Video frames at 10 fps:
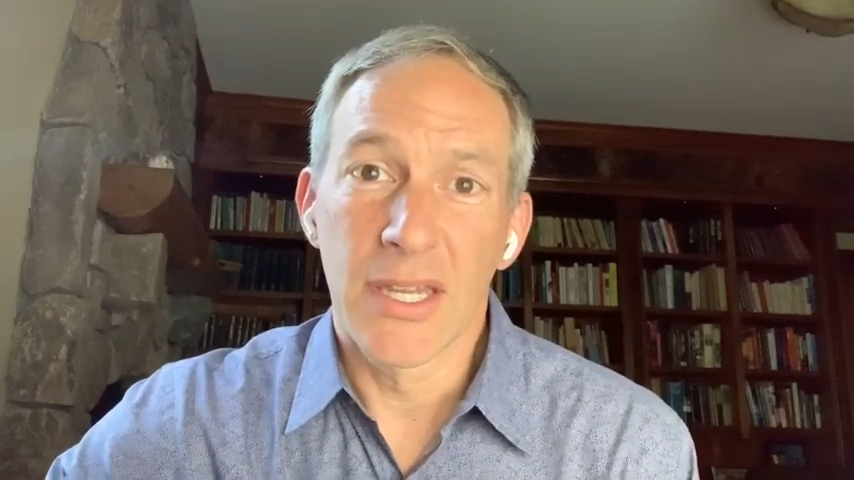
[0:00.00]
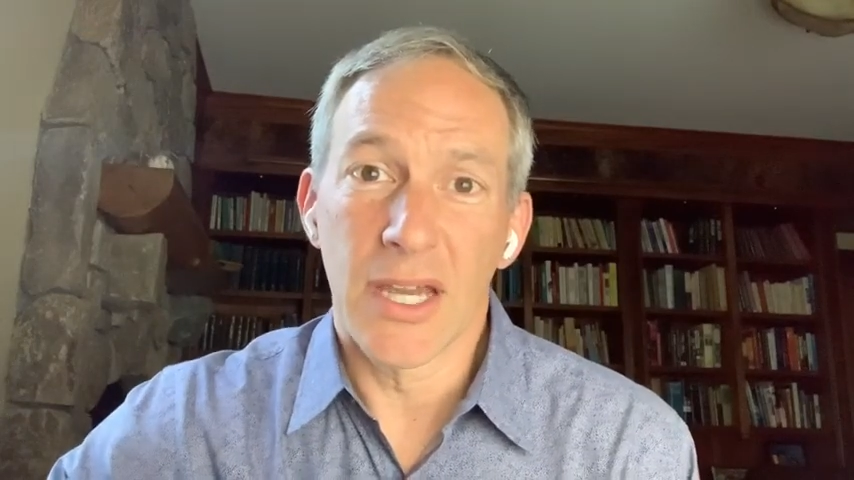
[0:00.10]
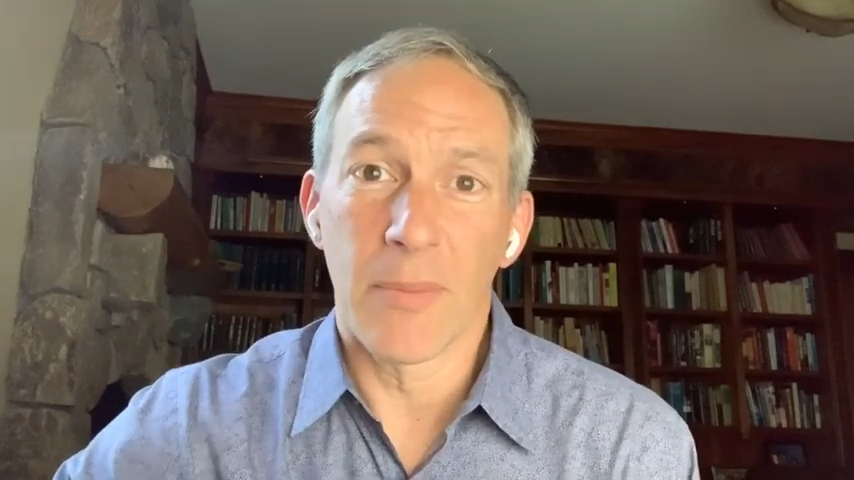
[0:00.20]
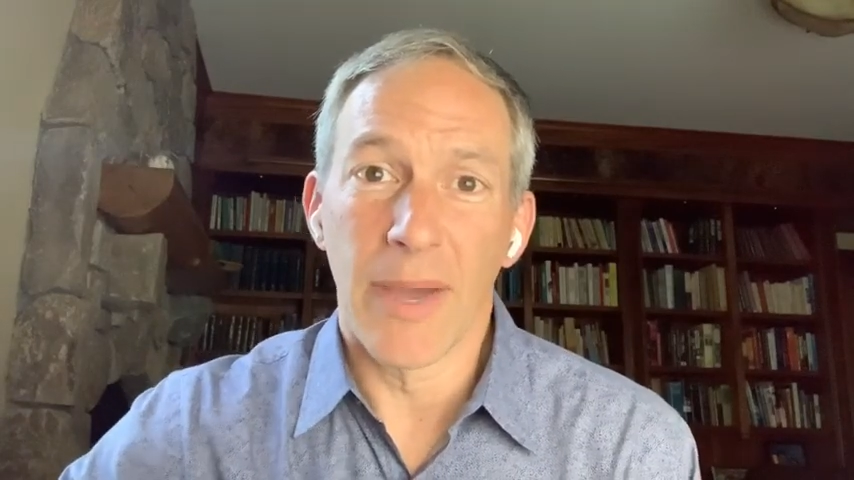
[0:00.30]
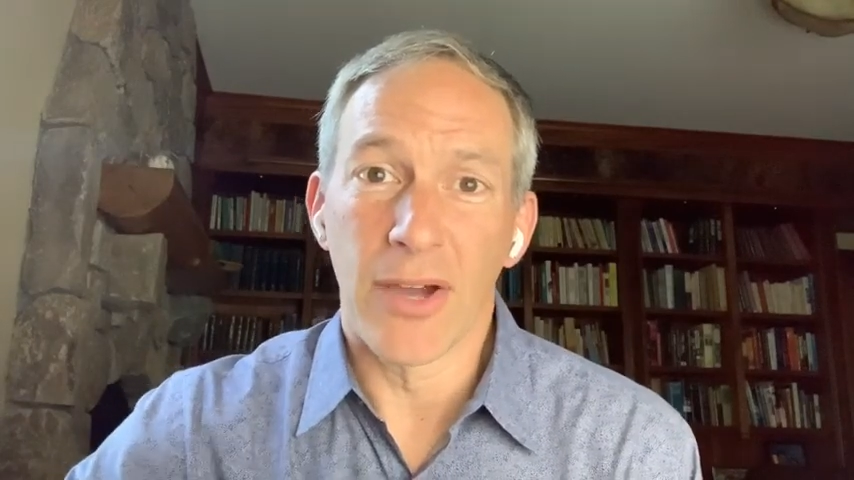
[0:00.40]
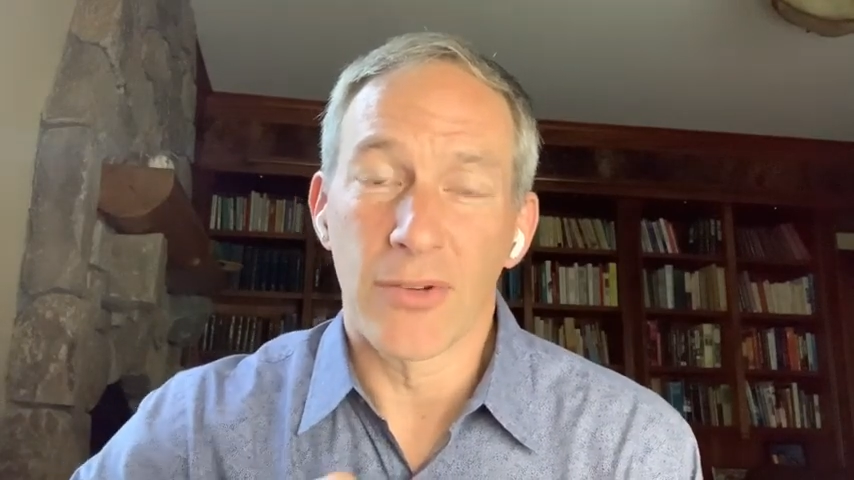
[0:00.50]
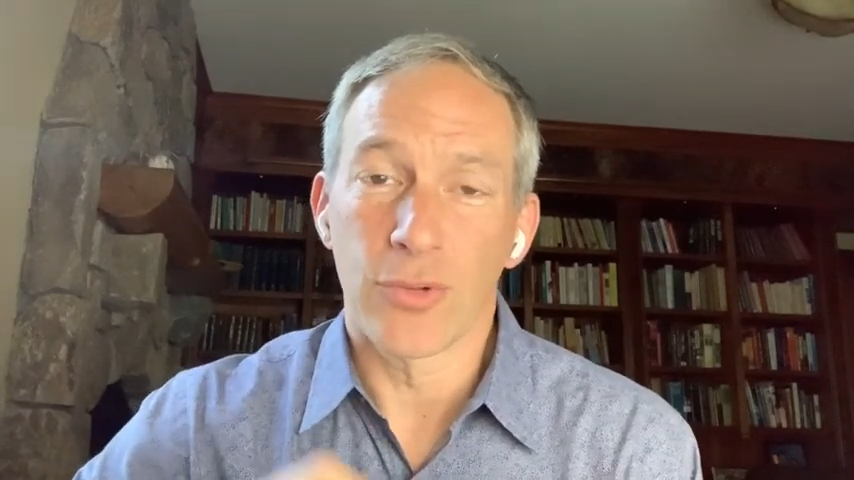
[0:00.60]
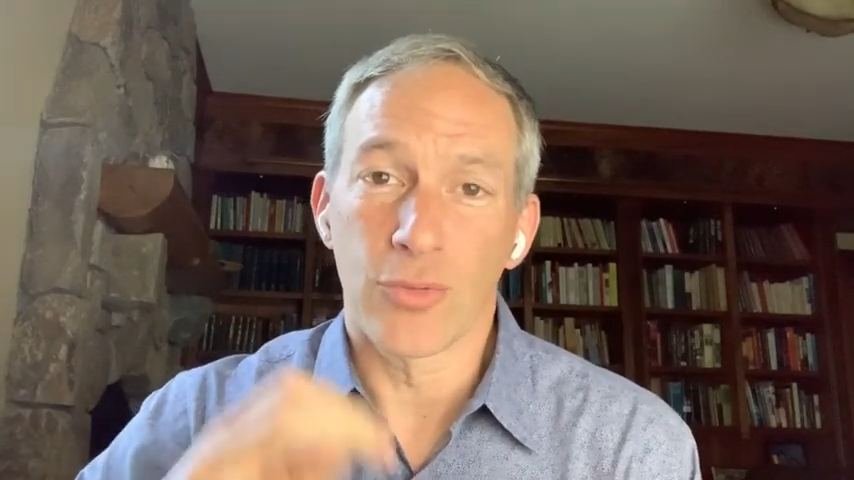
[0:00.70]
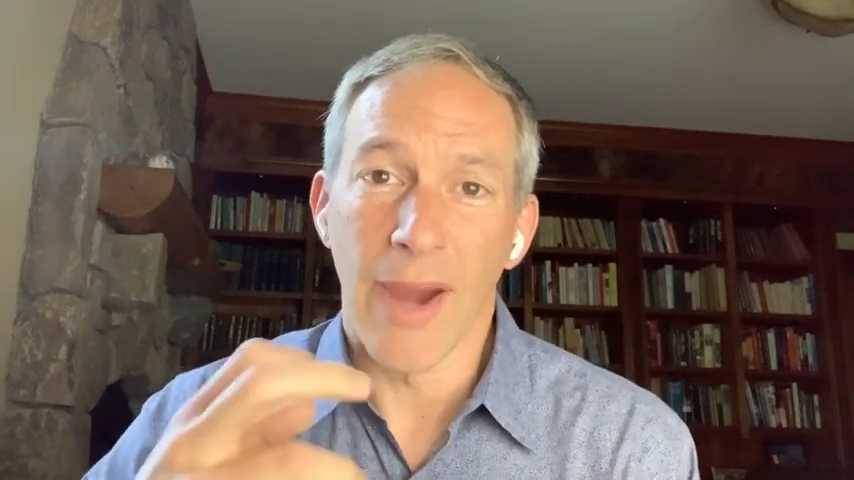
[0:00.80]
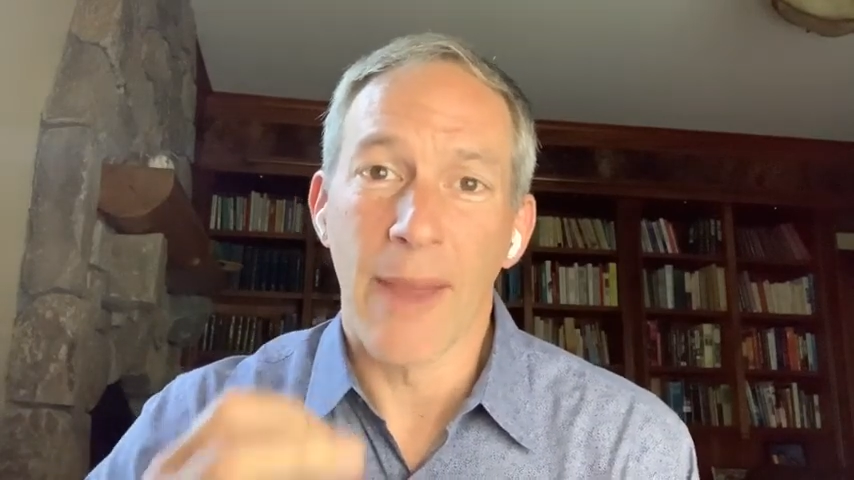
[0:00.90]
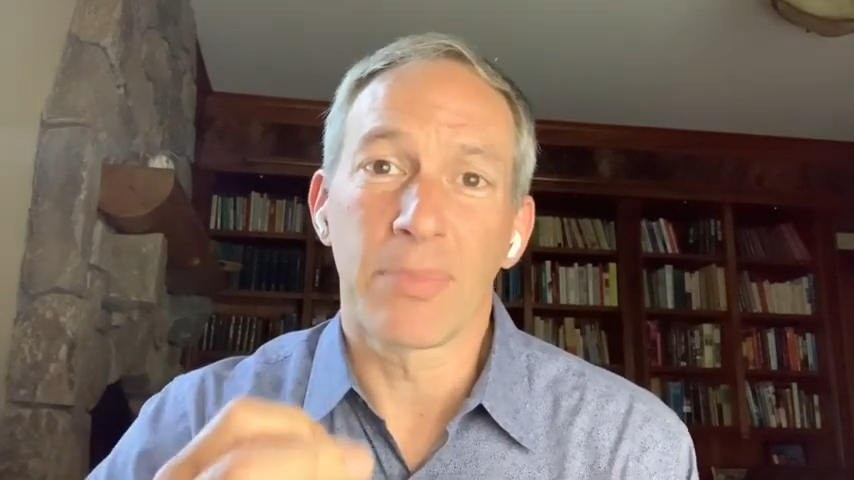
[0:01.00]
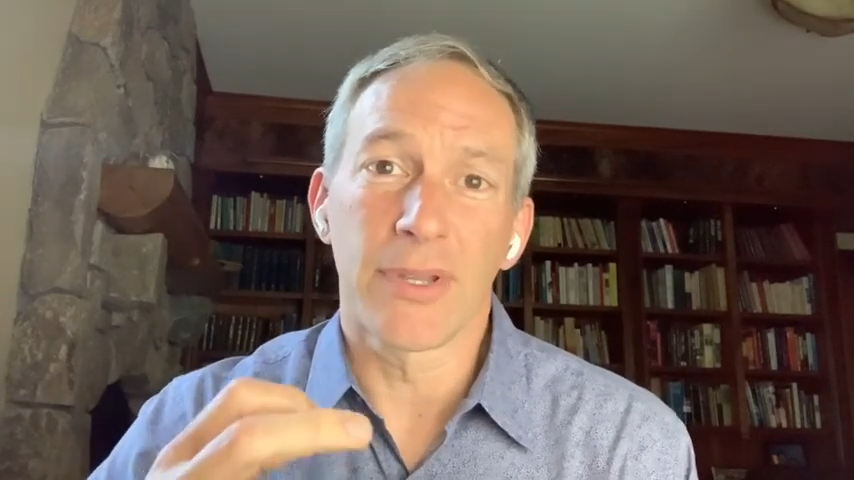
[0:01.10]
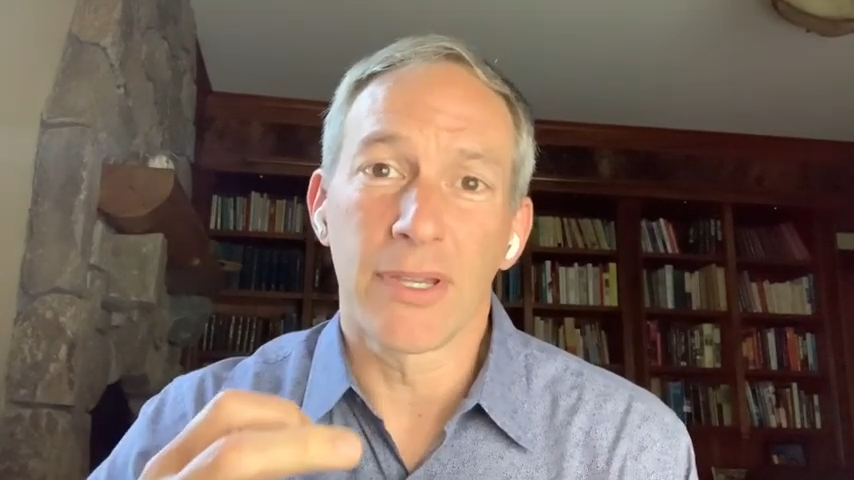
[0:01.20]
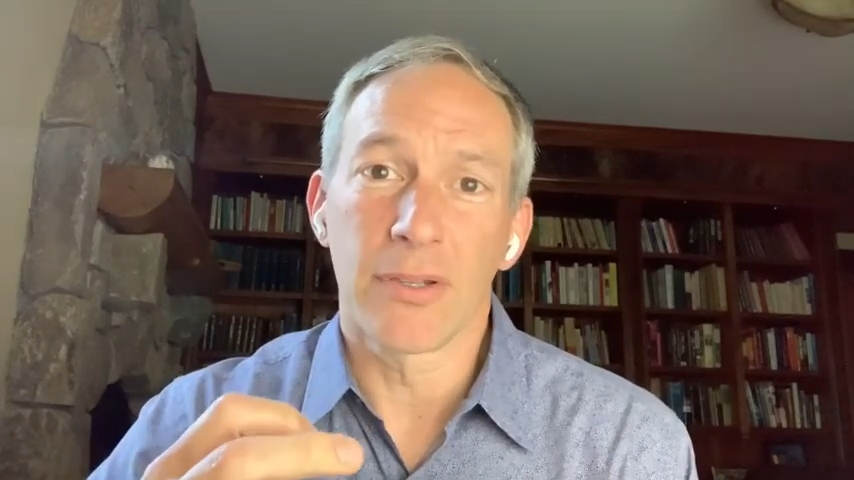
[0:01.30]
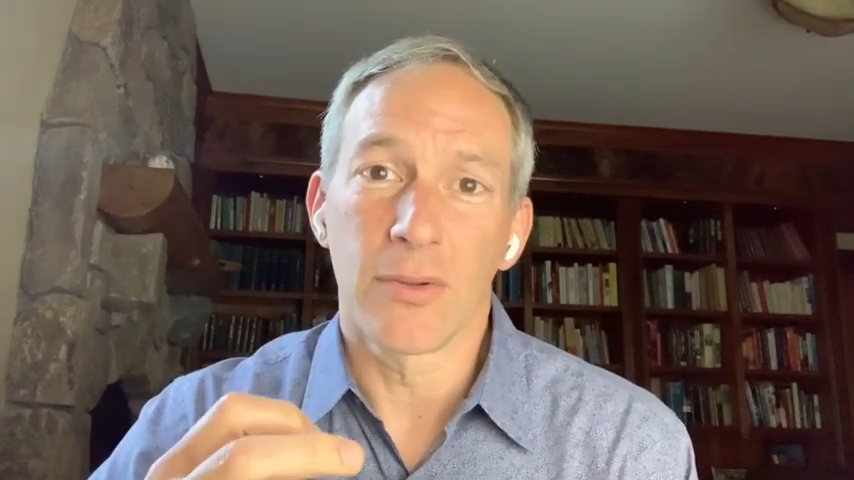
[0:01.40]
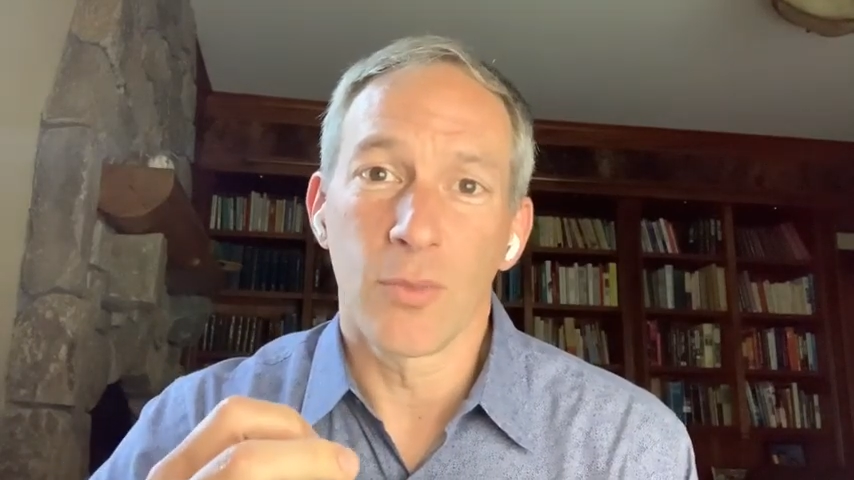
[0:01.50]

about grappling